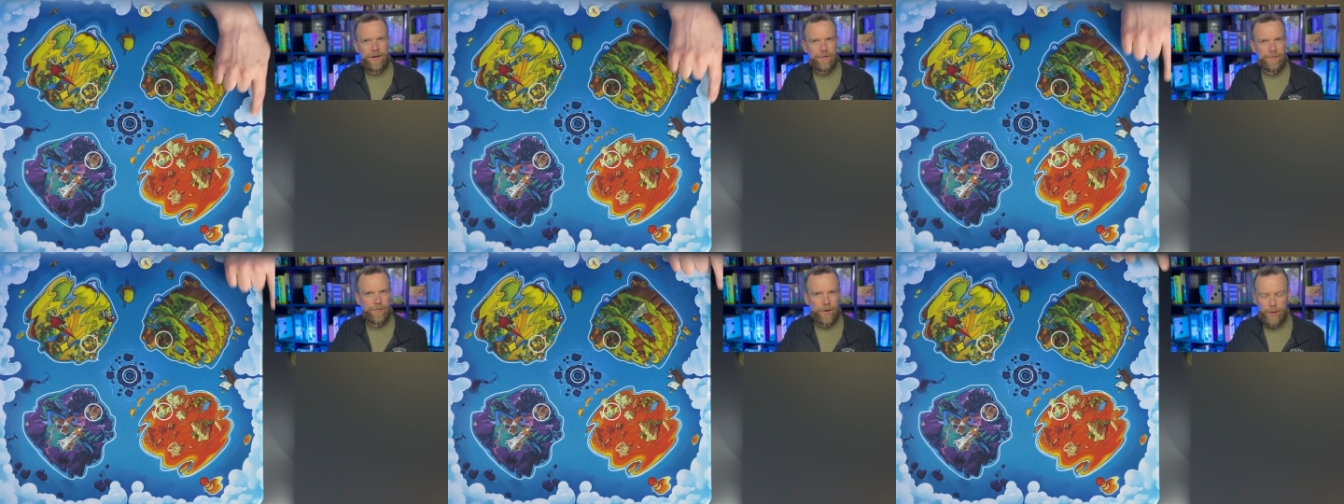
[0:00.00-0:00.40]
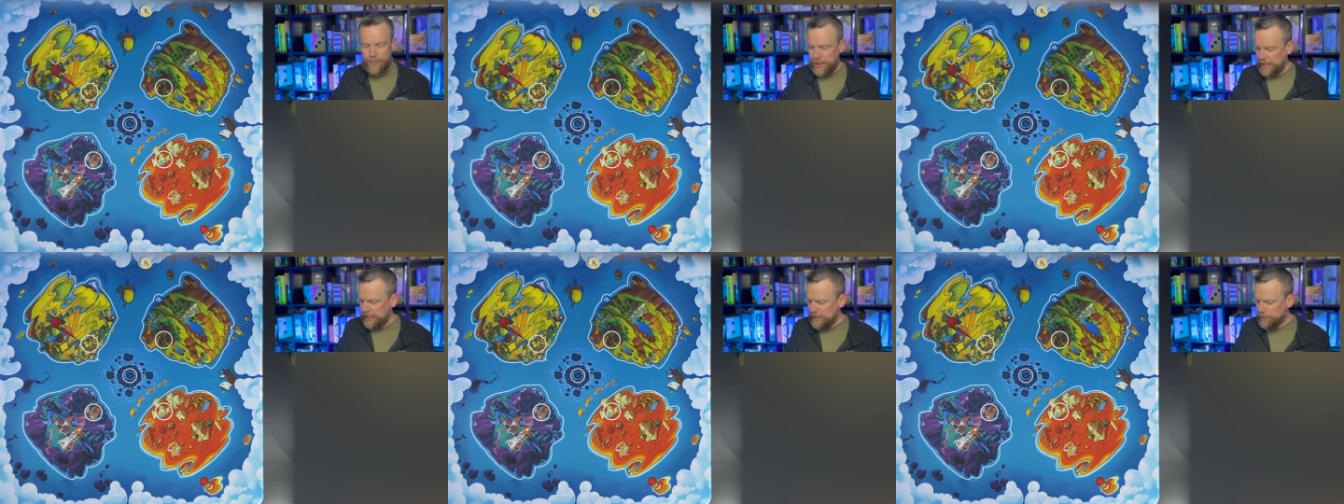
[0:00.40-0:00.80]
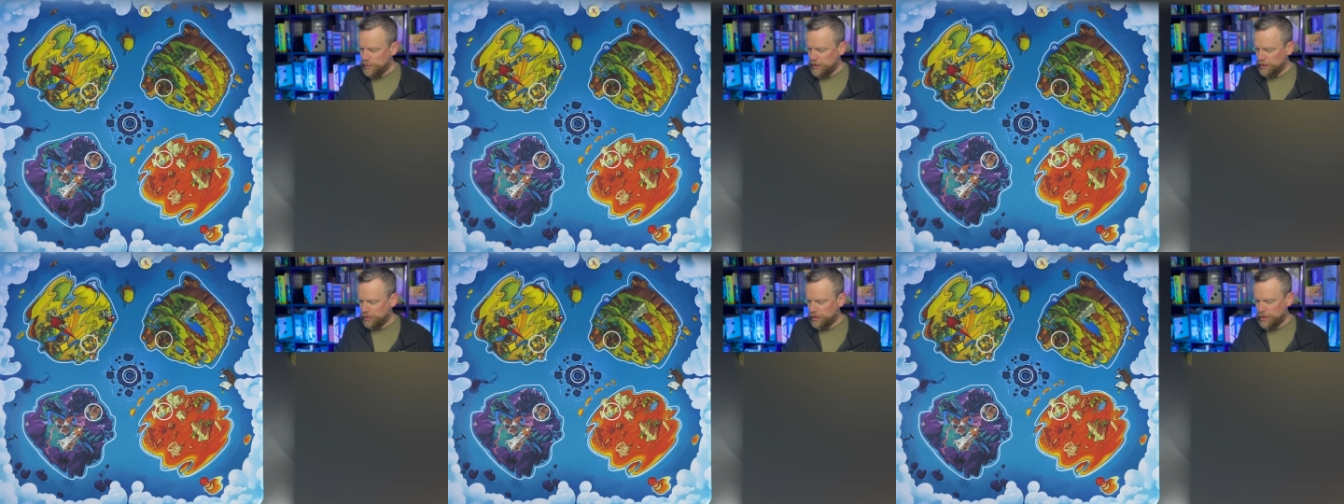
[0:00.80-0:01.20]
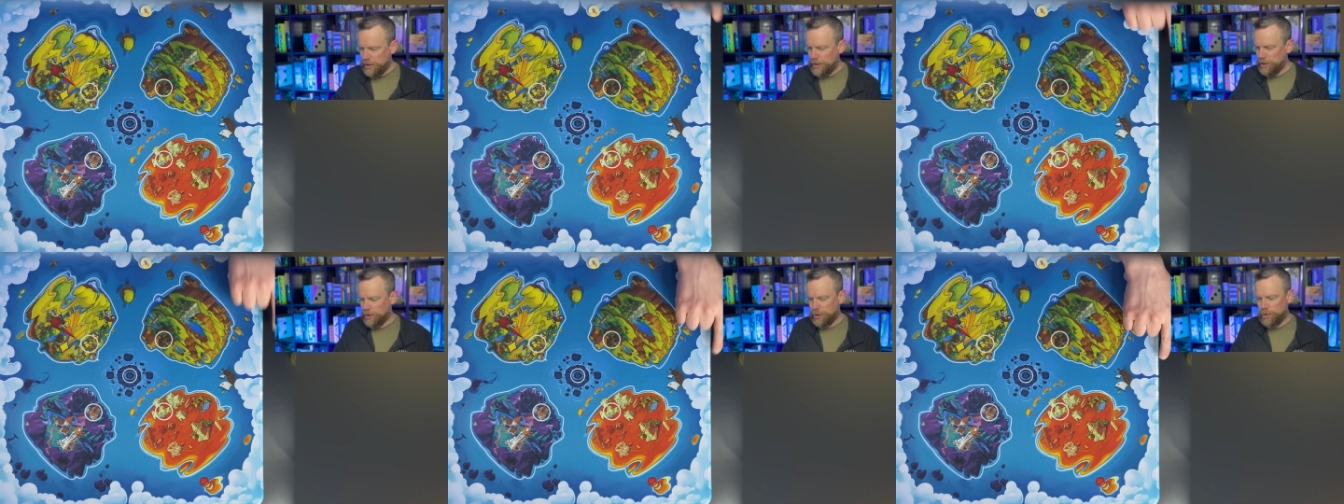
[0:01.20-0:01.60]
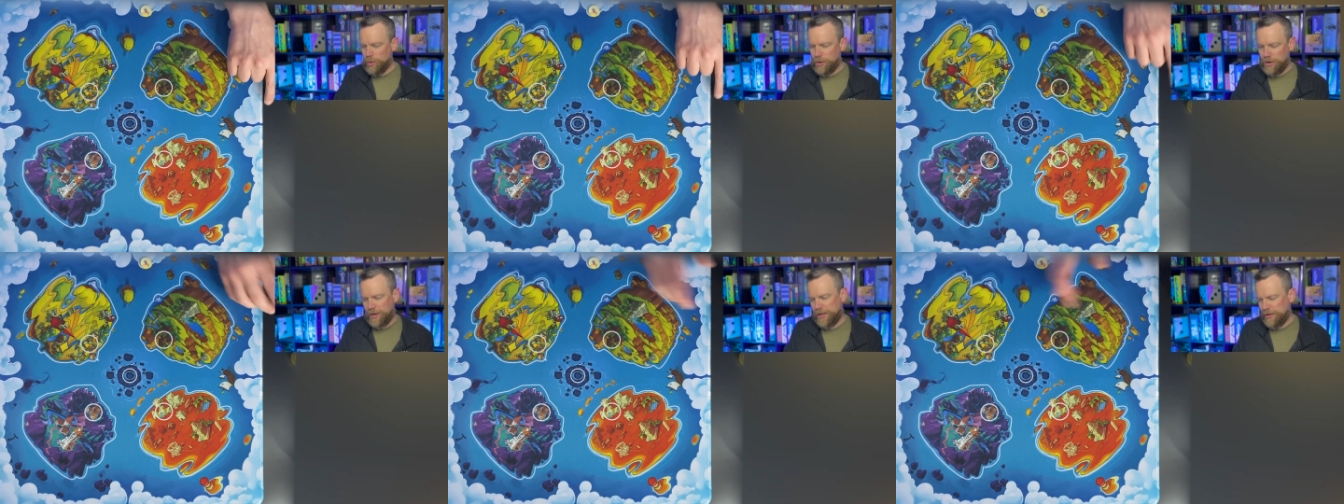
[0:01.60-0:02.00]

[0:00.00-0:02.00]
from anywhere along your corner.